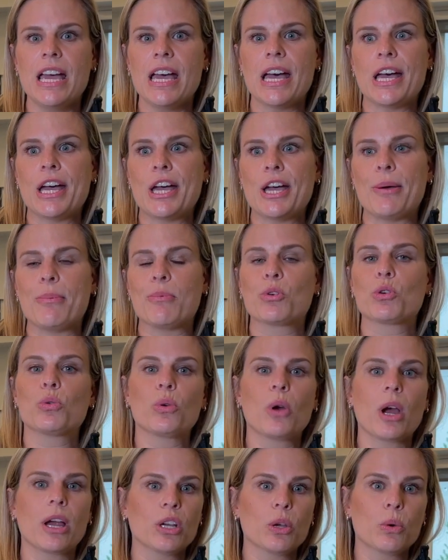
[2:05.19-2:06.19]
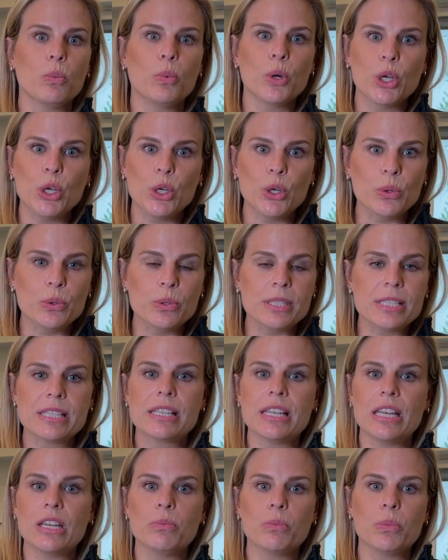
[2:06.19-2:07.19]
Chronic wounds,
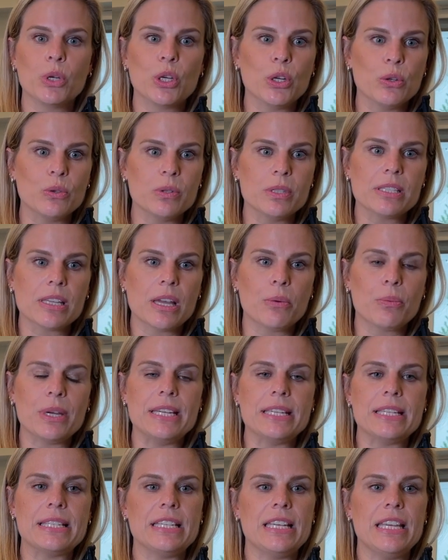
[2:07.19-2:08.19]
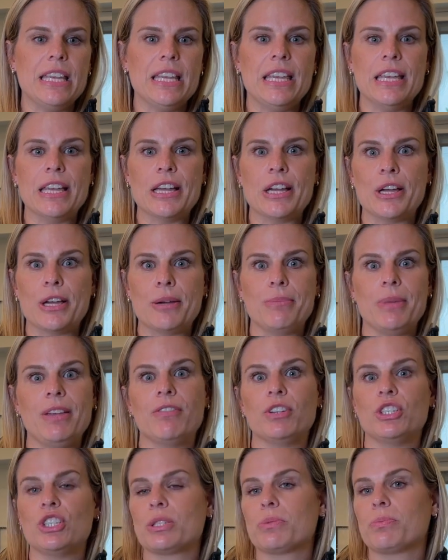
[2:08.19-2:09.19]
skin wounds that we see,
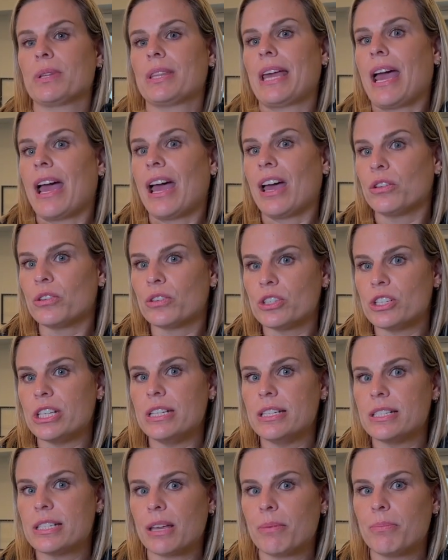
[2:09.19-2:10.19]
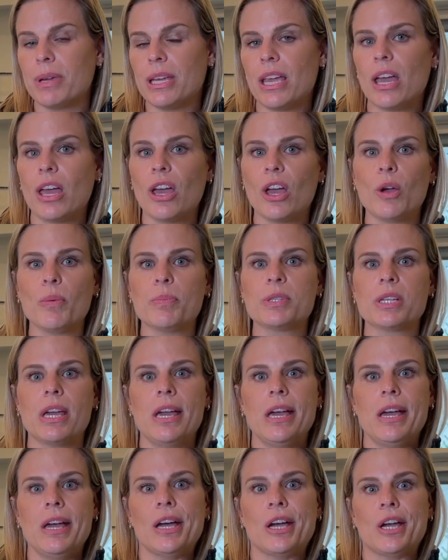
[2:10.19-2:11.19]
even just with allergies can be helped.
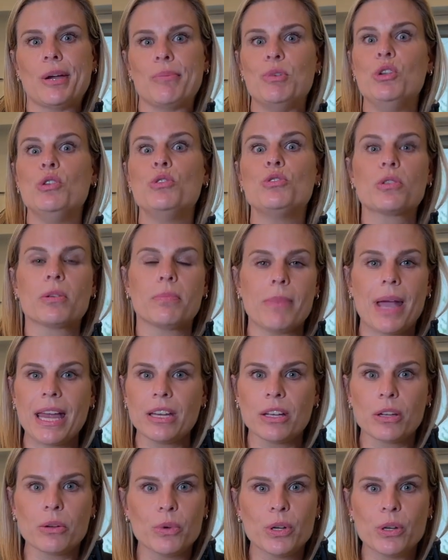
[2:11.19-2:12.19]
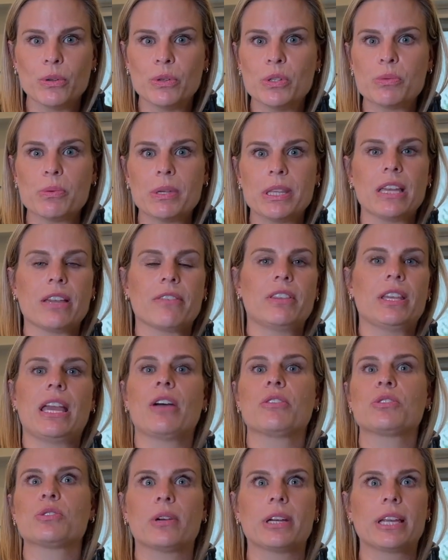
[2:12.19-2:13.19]
New traumatic wounds, we think of the
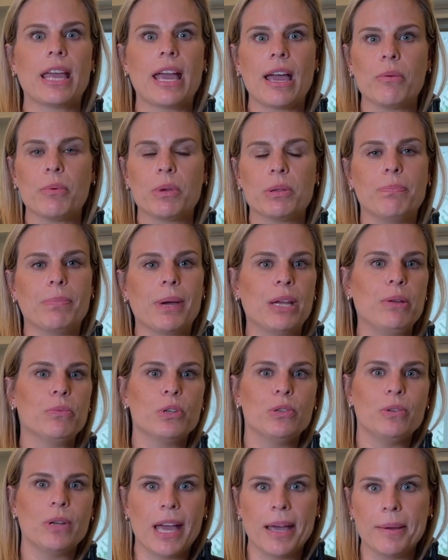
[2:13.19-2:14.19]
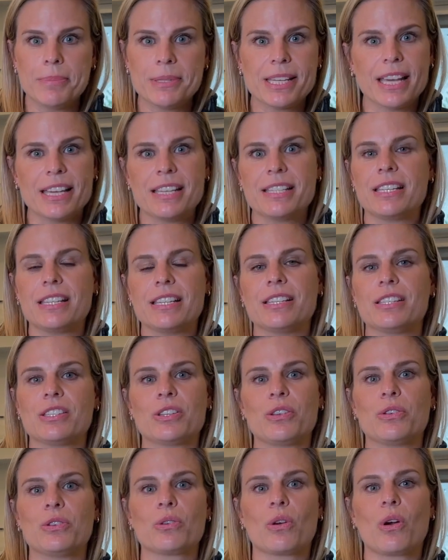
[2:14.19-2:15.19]
outdoor cat with bite wound abscesses.
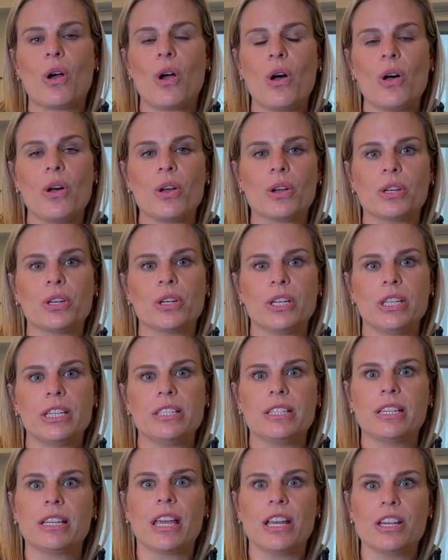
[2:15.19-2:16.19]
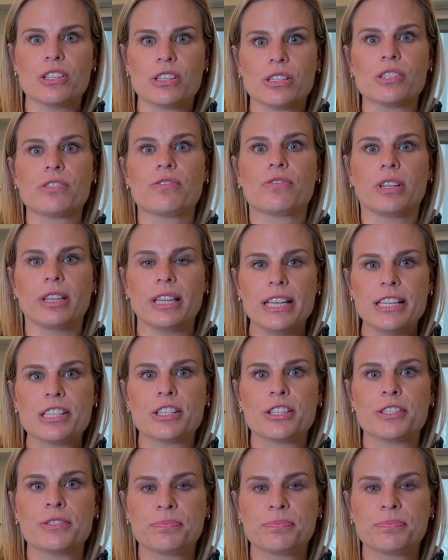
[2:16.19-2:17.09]
Those are all good indications for laser.